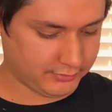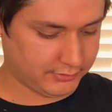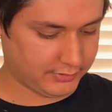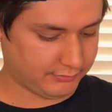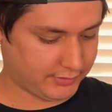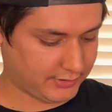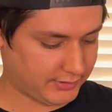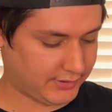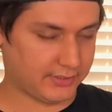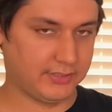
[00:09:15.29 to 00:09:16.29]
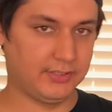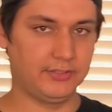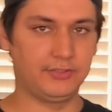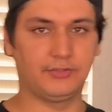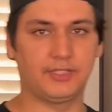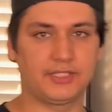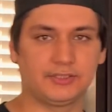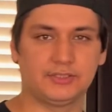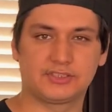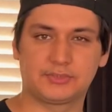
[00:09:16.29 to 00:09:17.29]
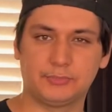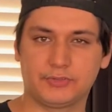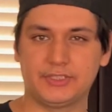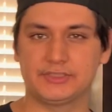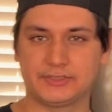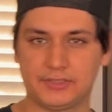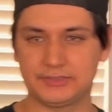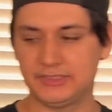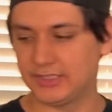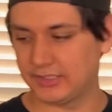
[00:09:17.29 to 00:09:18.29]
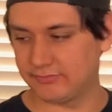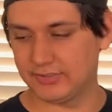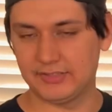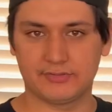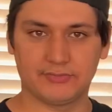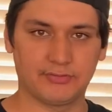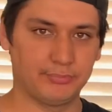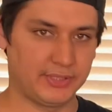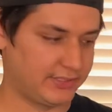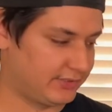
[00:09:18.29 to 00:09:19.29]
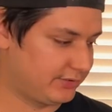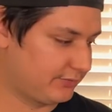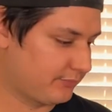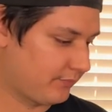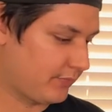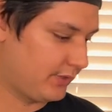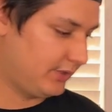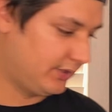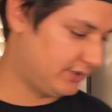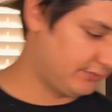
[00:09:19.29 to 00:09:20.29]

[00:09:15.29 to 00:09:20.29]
Now we got like the smoky, salty kind of flavor of the bacon and